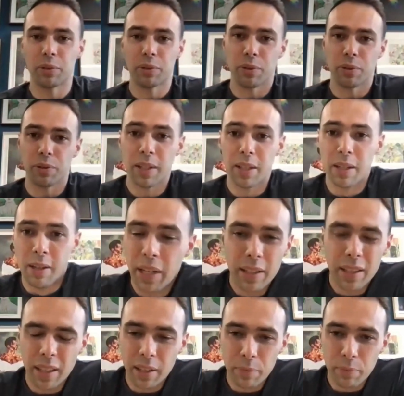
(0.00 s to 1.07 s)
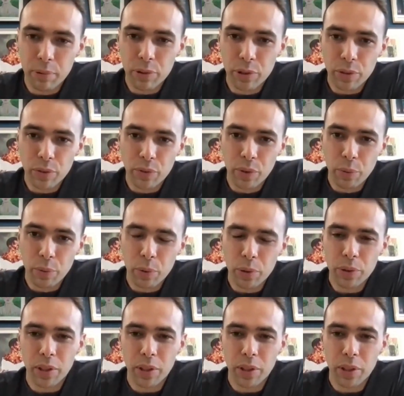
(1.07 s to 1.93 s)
or anything that produced from the wall.